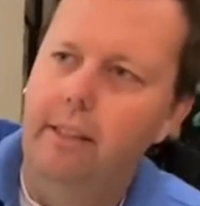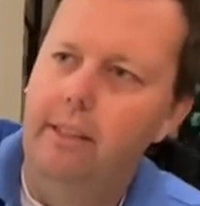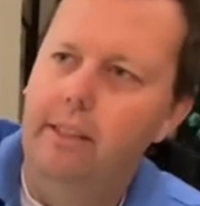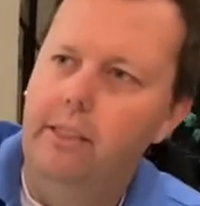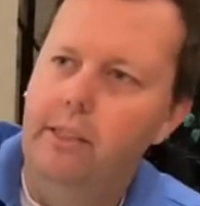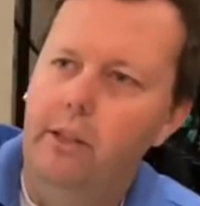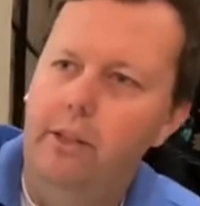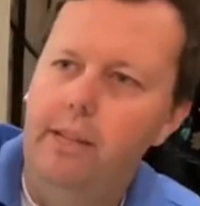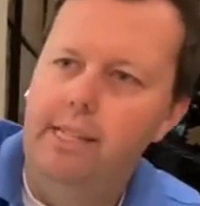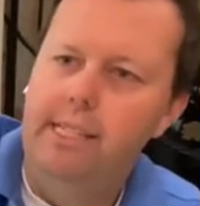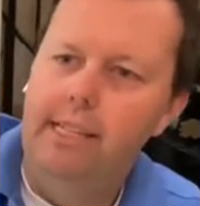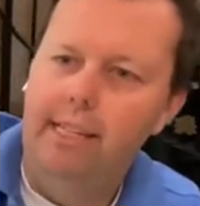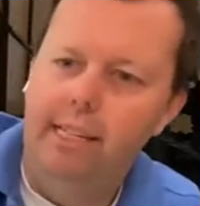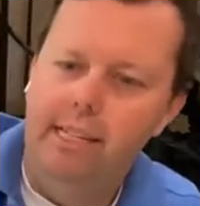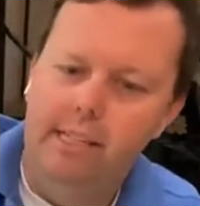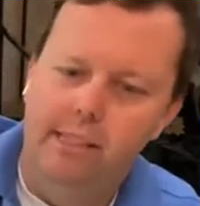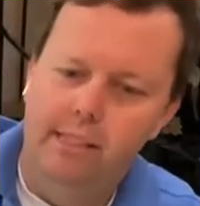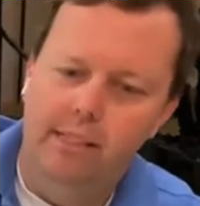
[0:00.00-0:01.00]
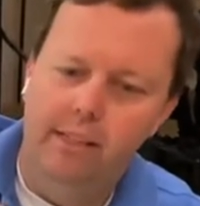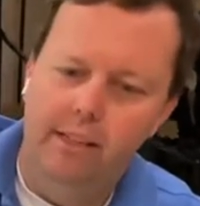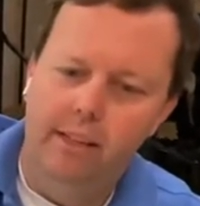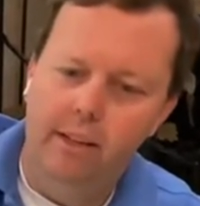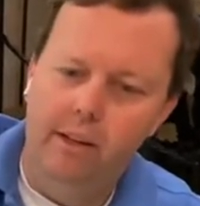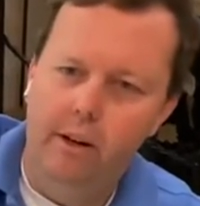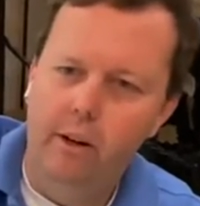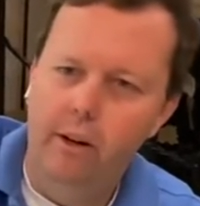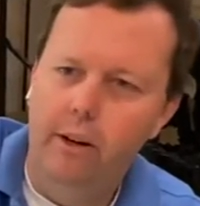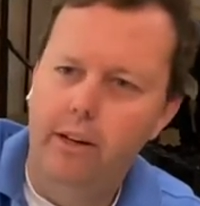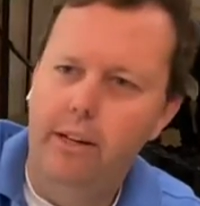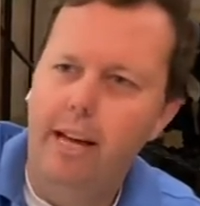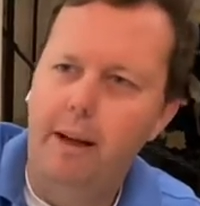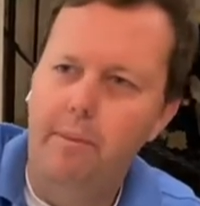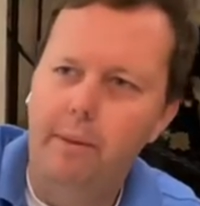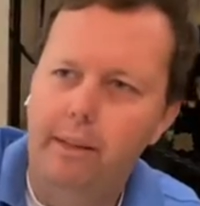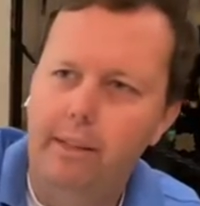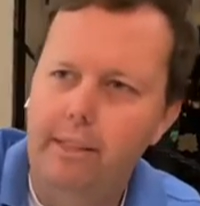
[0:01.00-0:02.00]
So this thing is
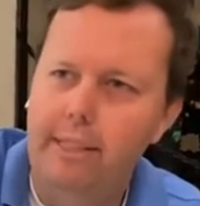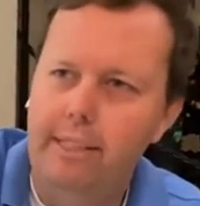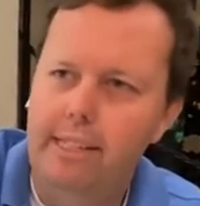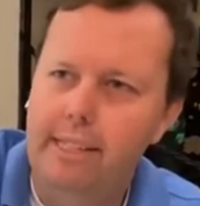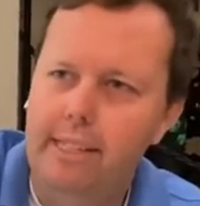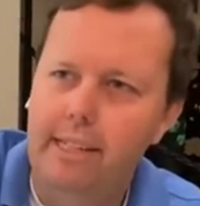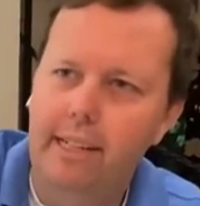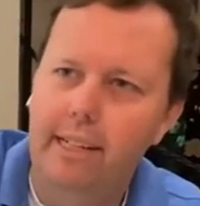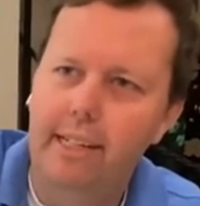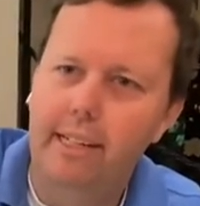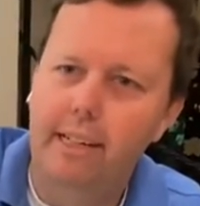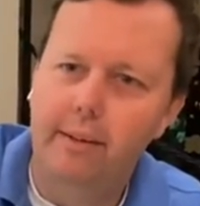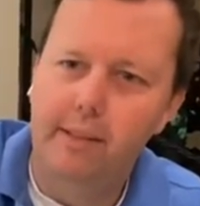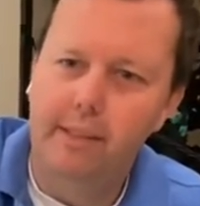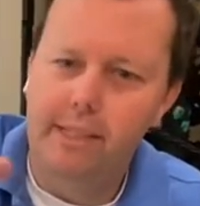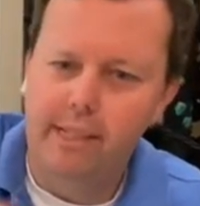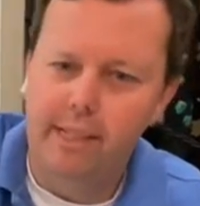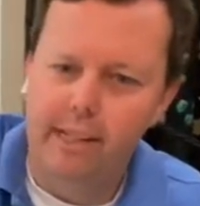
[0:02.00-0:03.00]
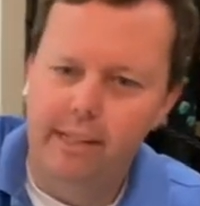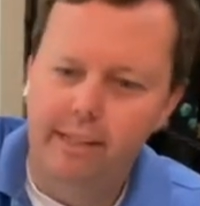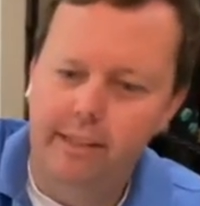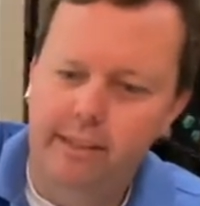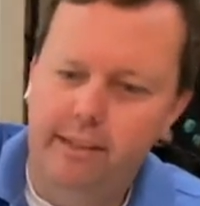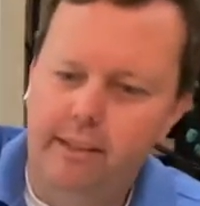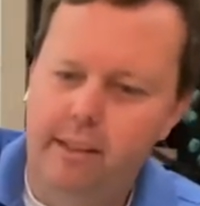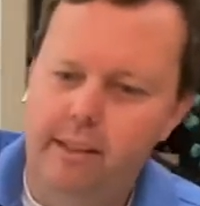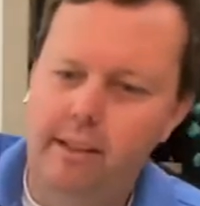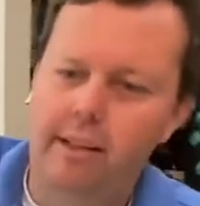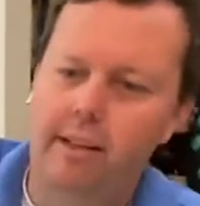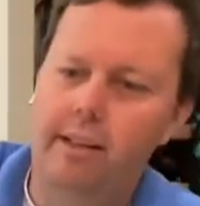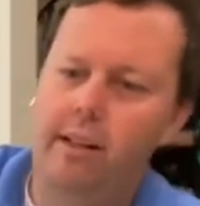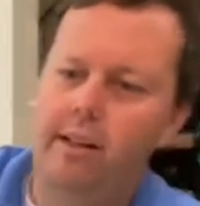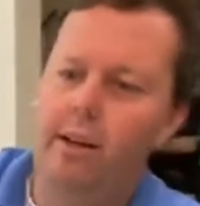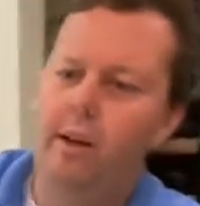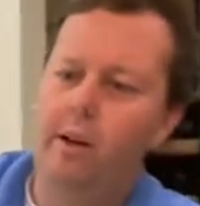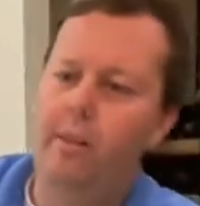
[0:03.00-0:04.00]
ergonomically designed, I would say.
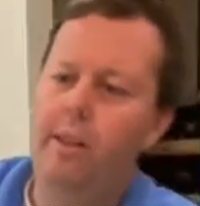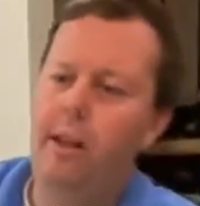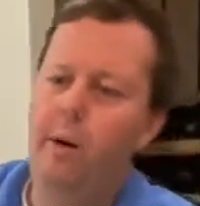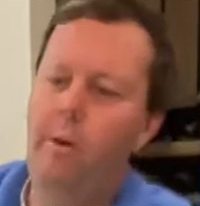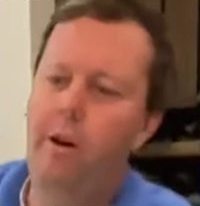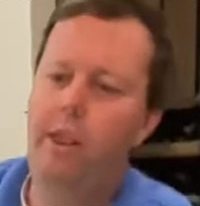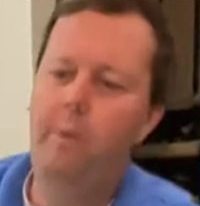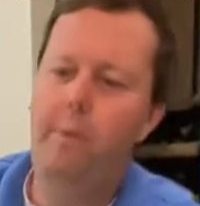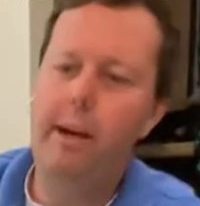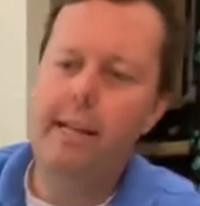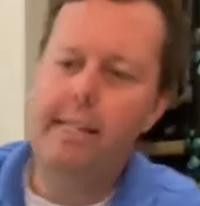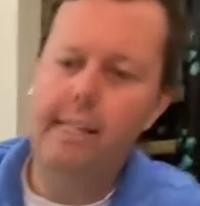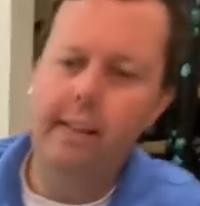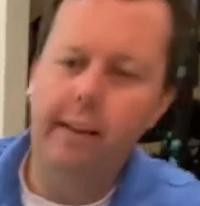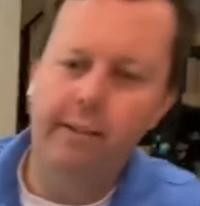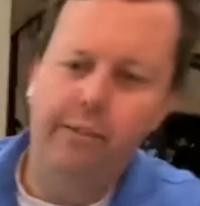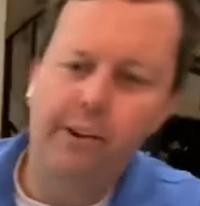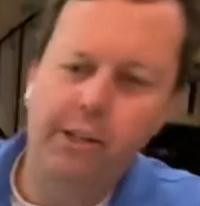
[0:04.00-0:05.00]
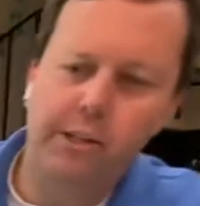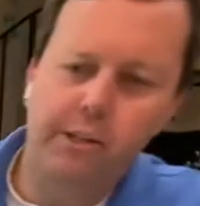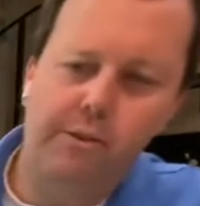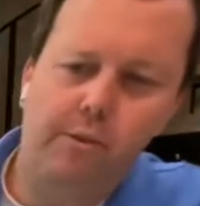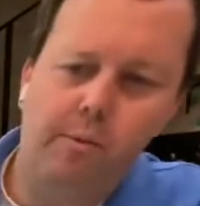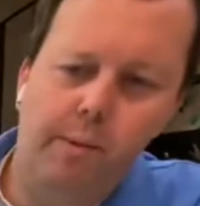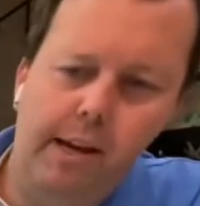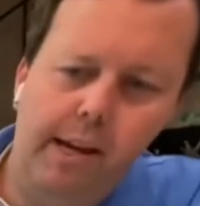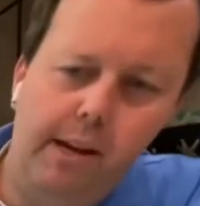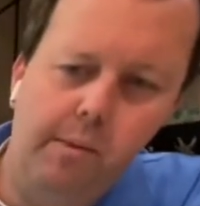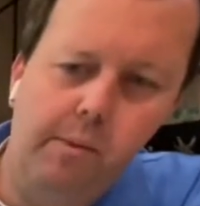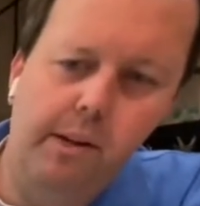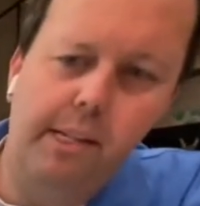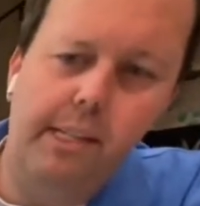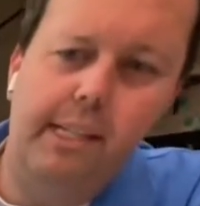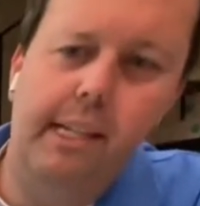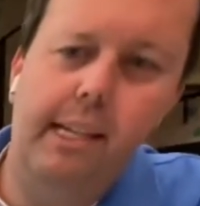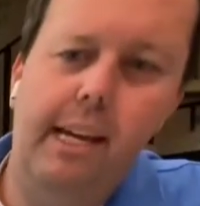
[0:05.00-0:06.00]
Now, one of the big selling features for me
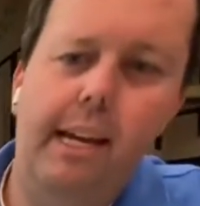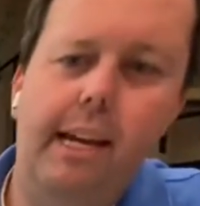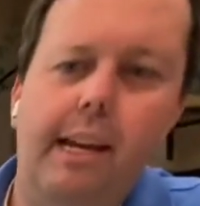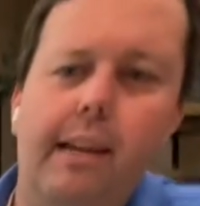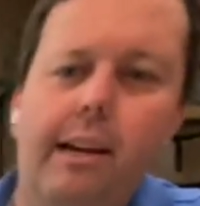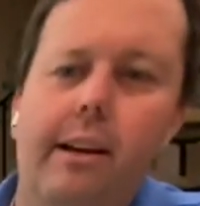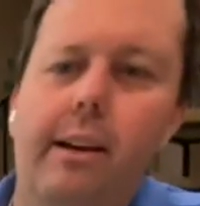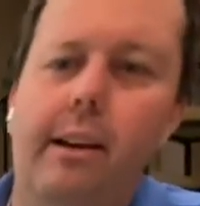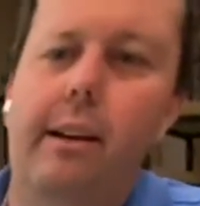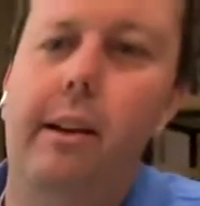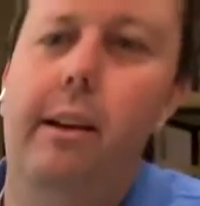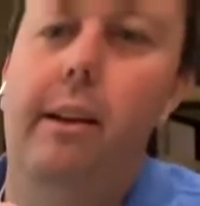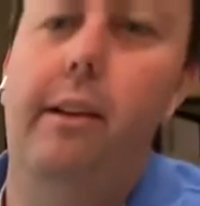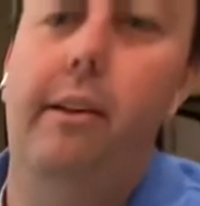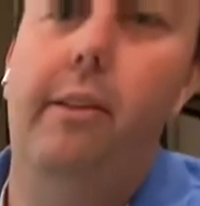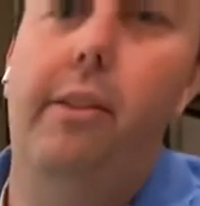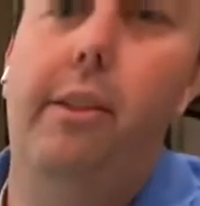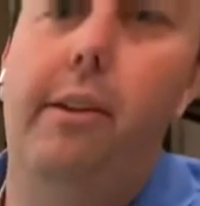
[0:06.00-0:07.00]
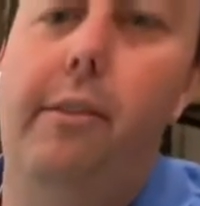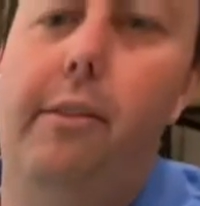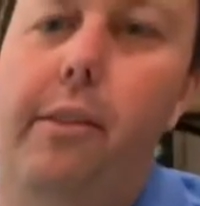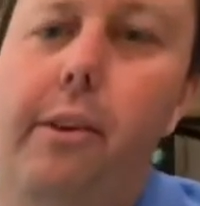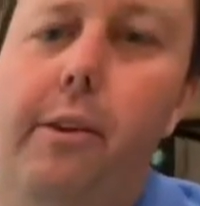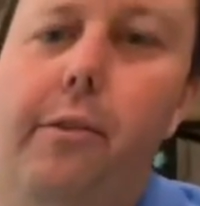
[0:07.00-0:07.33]
was the, the, the